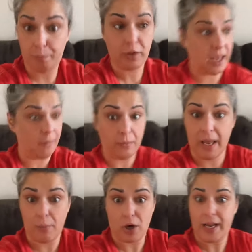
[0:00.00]

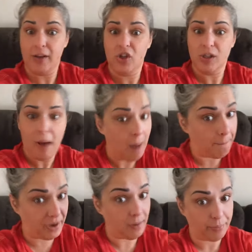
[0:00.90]
Kim Kardashian's mom,
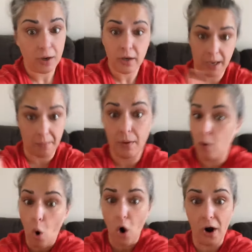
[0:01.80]
pimp. Kim,
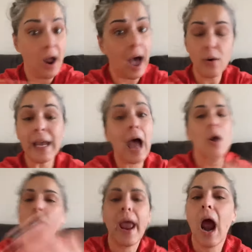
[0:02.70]
whore. I don't
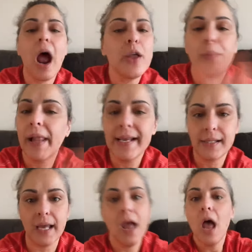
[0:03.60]
care how you place it.